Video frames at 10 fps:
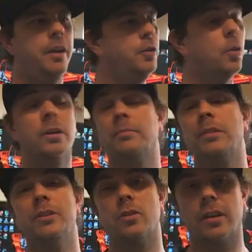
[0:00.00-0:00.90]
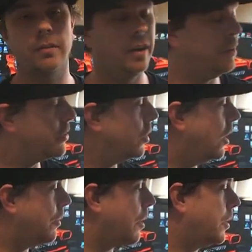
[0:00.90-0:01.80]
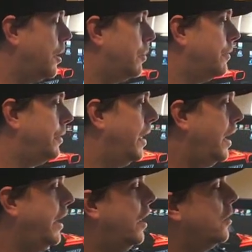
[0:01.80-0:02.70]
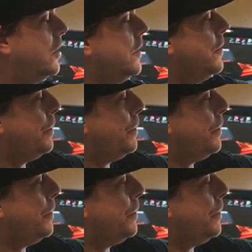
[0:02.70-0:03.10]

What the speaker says: and do a complete truck around it. So I'm kind of pumped for that. Now,